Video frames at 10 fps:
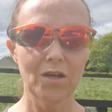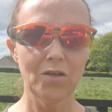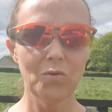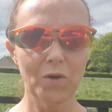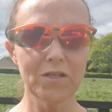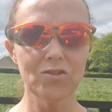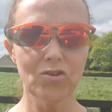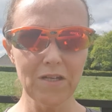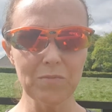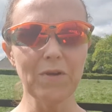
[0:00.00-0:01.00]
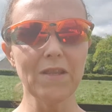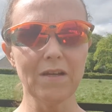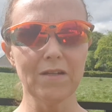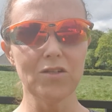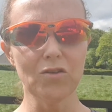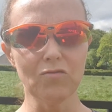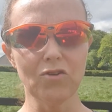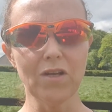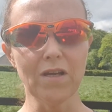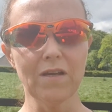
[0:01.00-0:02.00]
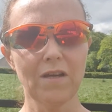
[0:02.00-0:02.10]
You want to try to bring that into your running,